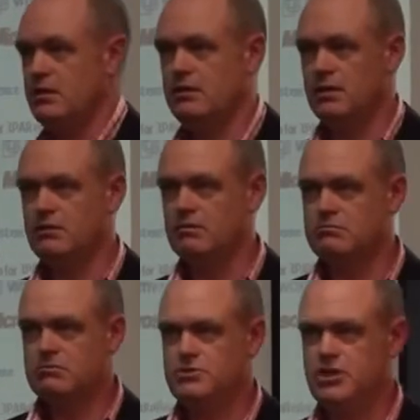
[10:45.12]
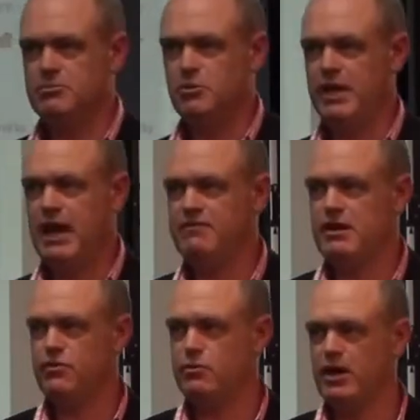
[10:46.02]
the little chip that we have in
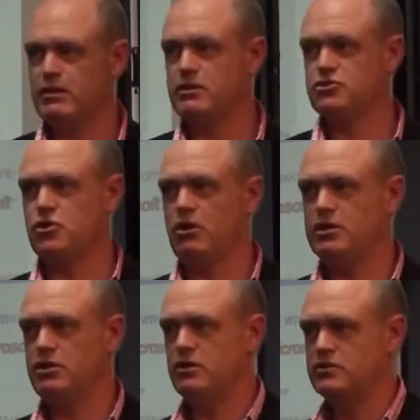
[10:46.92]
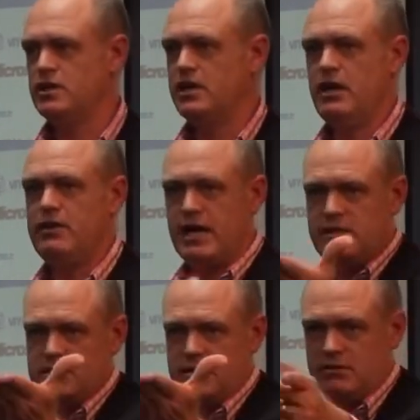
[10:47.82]
every one of the control units. And again, the
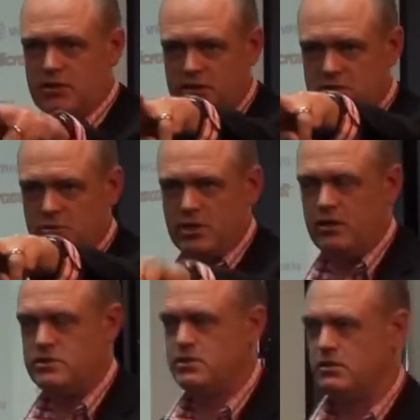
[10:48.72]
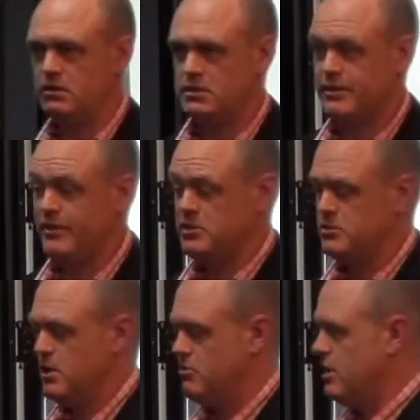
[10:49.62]
ASIC, you've got 2 of those in the
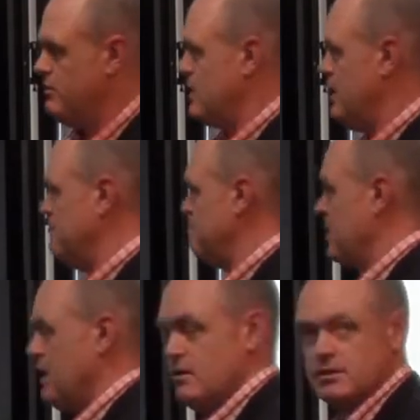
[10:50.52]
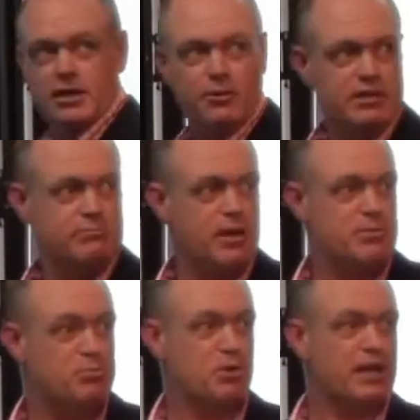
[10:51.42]
7200 over there. Don't know, we could
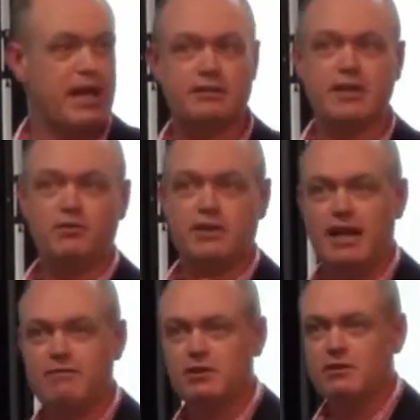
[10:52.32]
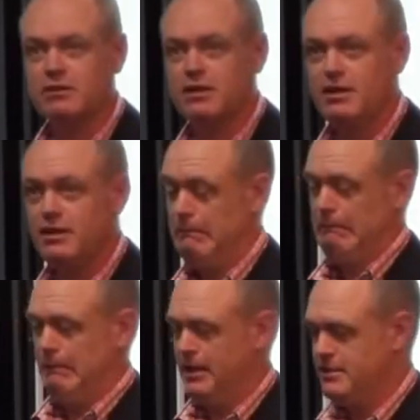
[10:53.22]
maybe pull it out, Kelvin, and have a look.
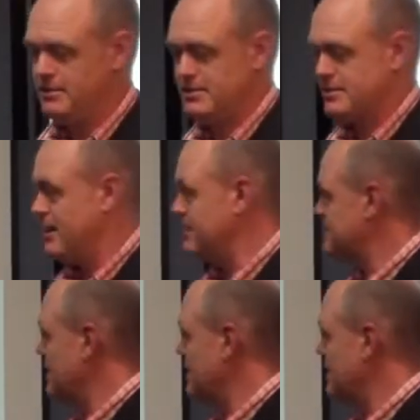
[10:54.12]
It's exciting